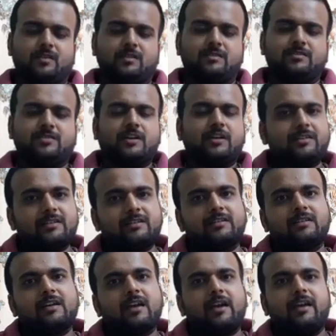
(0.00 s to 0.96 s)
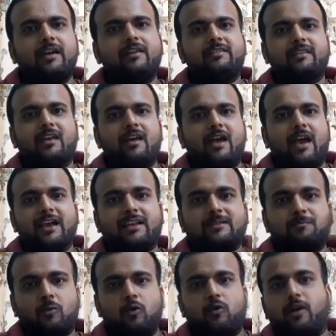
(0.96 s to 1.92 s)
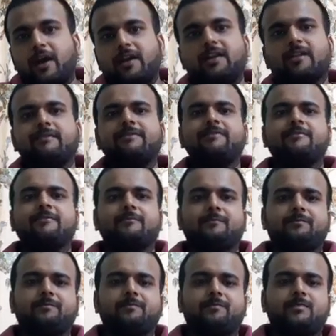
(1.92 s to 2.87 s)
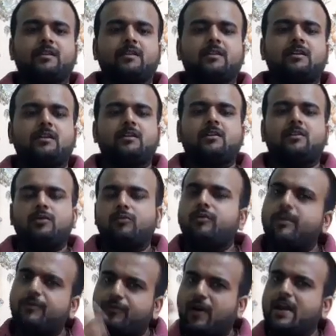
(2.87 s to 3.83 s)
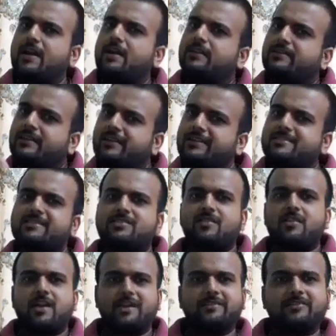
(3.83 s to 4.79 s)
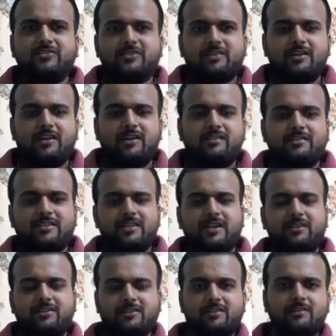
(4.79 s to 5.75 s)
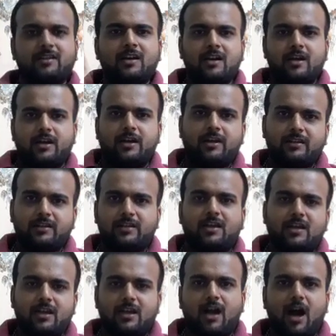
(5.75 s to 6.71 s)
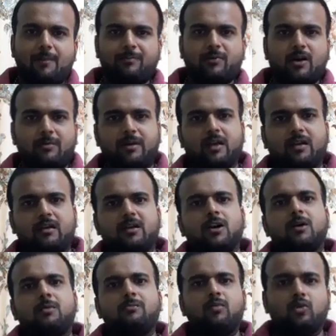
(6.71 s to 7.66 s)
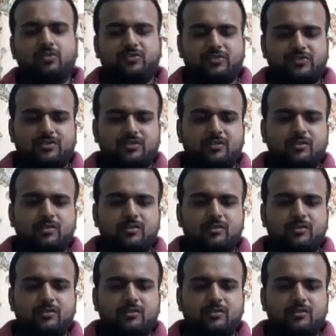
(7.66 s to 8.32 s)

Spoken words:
Satan is explorative. We find these traits in Satan in the upcoming books,